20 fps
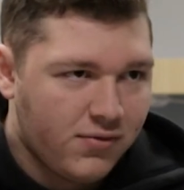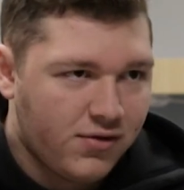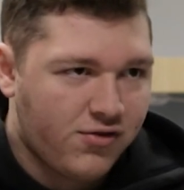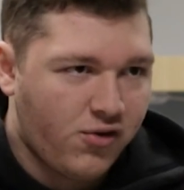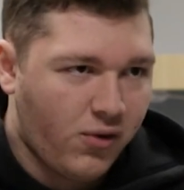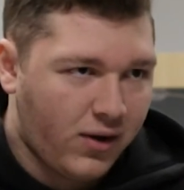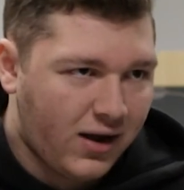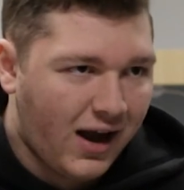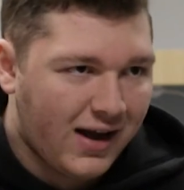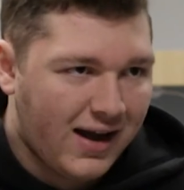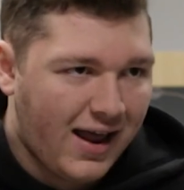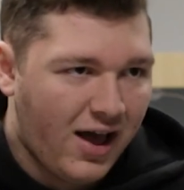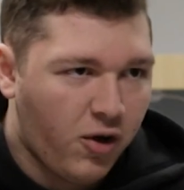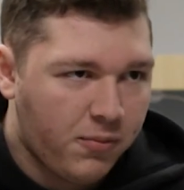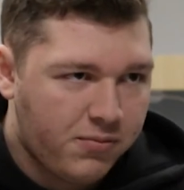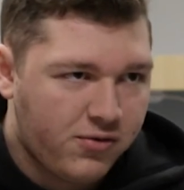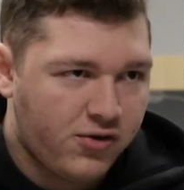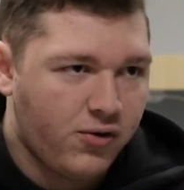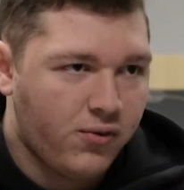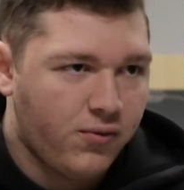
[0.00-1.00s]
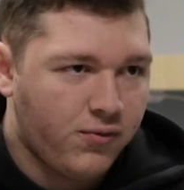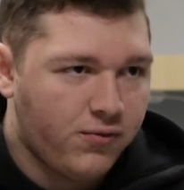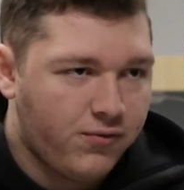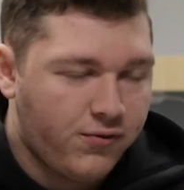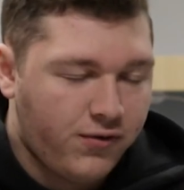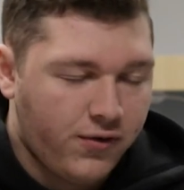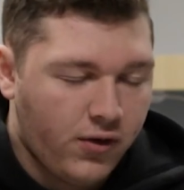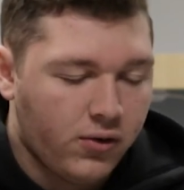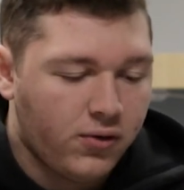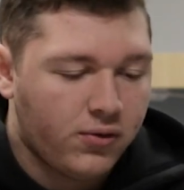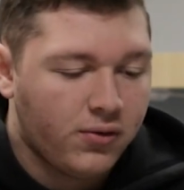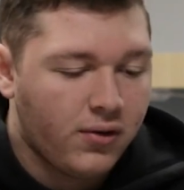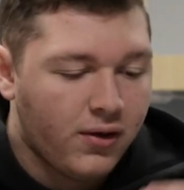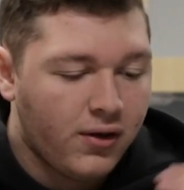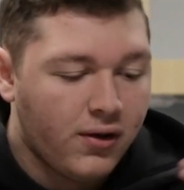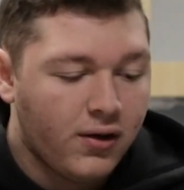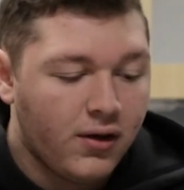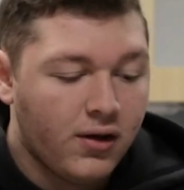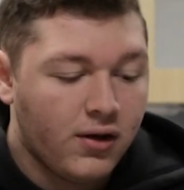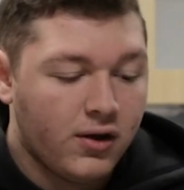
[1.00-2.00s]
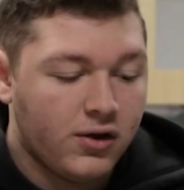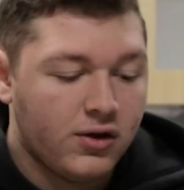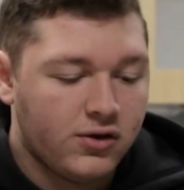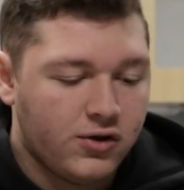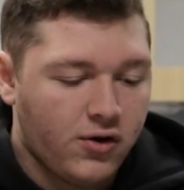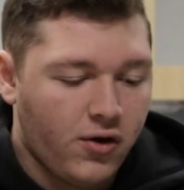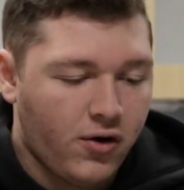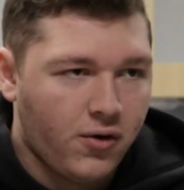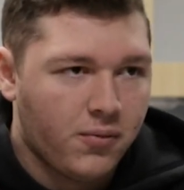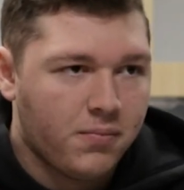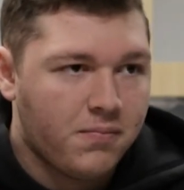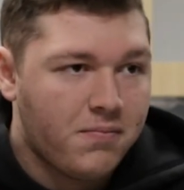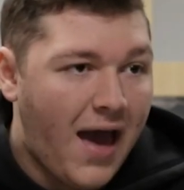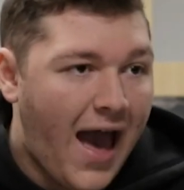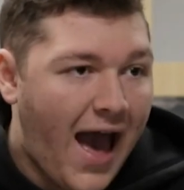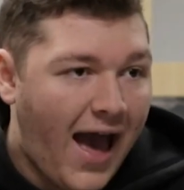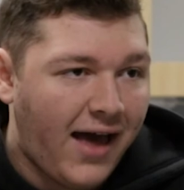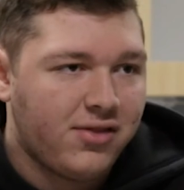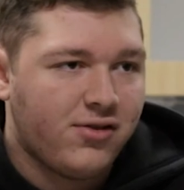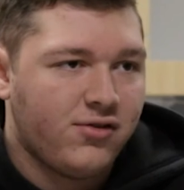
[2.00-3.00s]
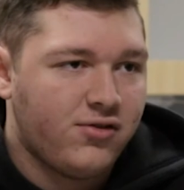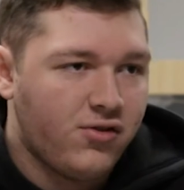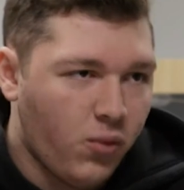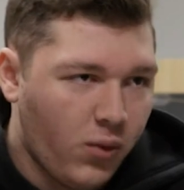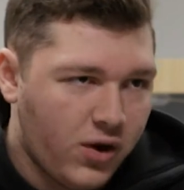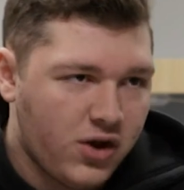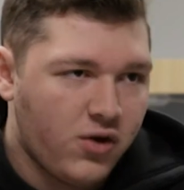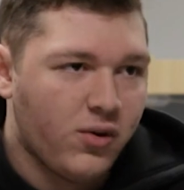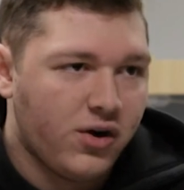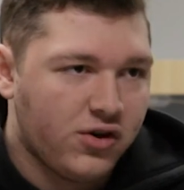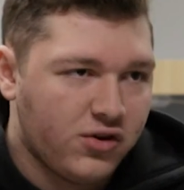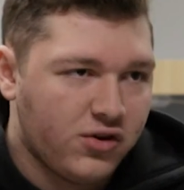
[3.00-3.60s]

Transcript: So it kind of helps you fill your path to what you